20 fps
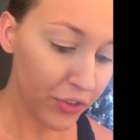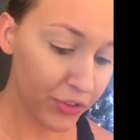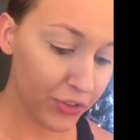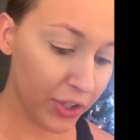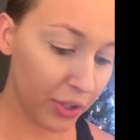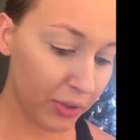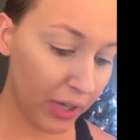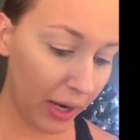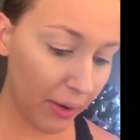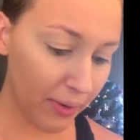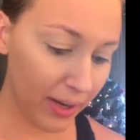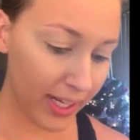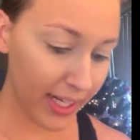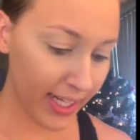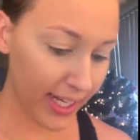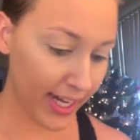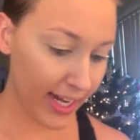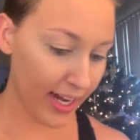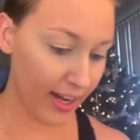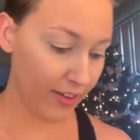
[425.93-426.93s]
So now
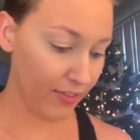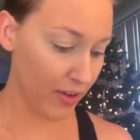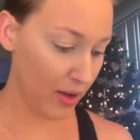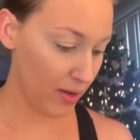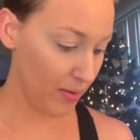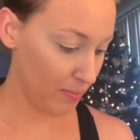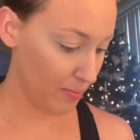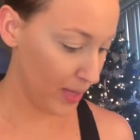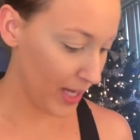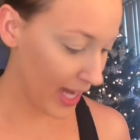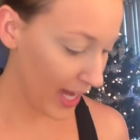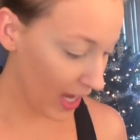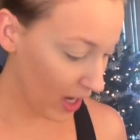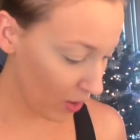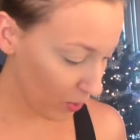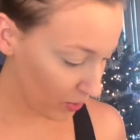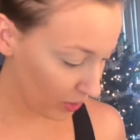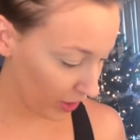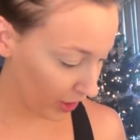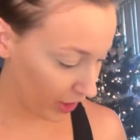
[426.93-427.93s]
I have
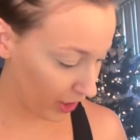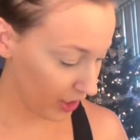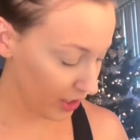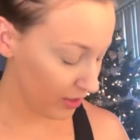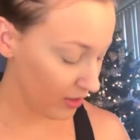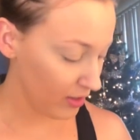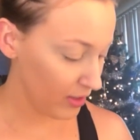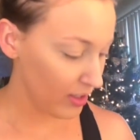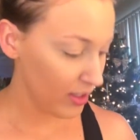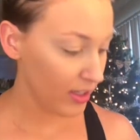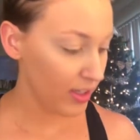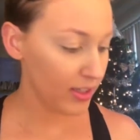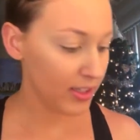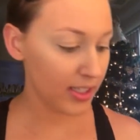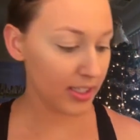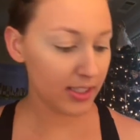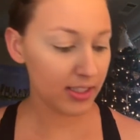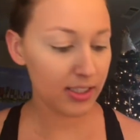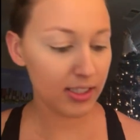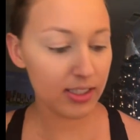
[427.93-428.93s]
powder.
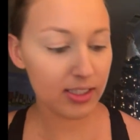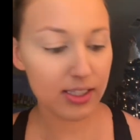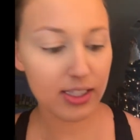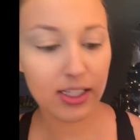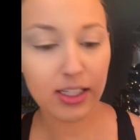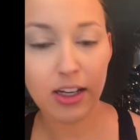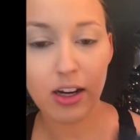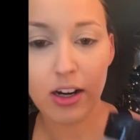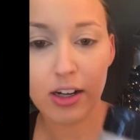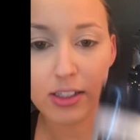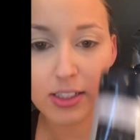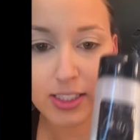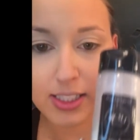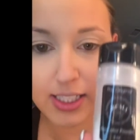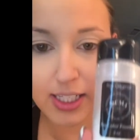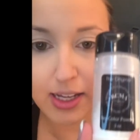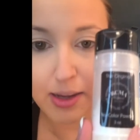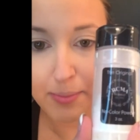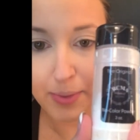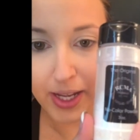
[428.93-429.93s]
This is the
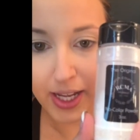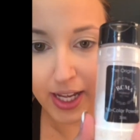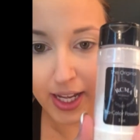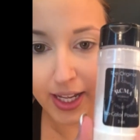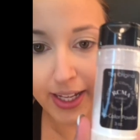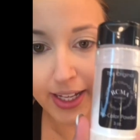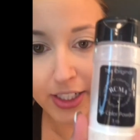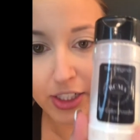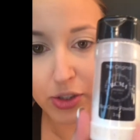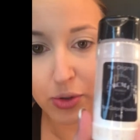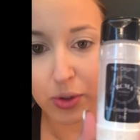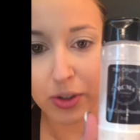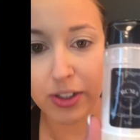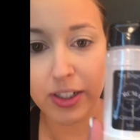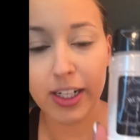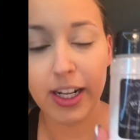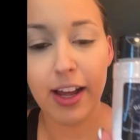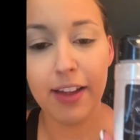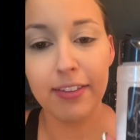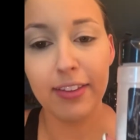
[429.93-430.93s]
RCMA. I just
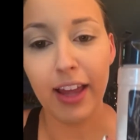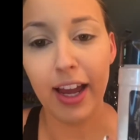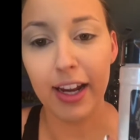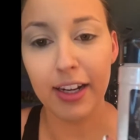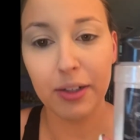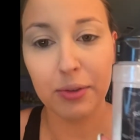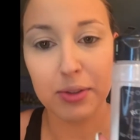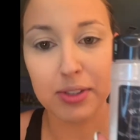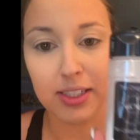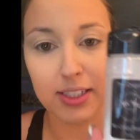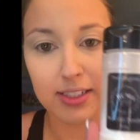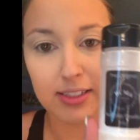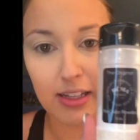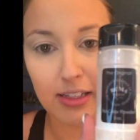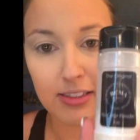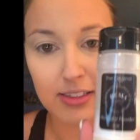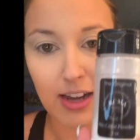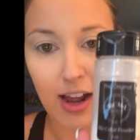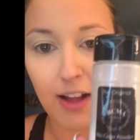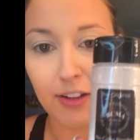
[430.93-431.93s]
ordered it online. It was like
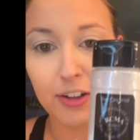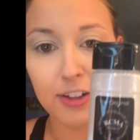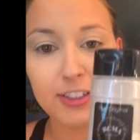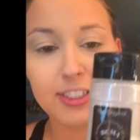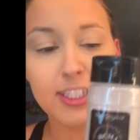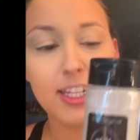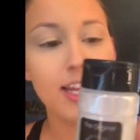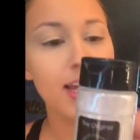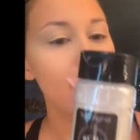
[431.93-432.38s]
$6.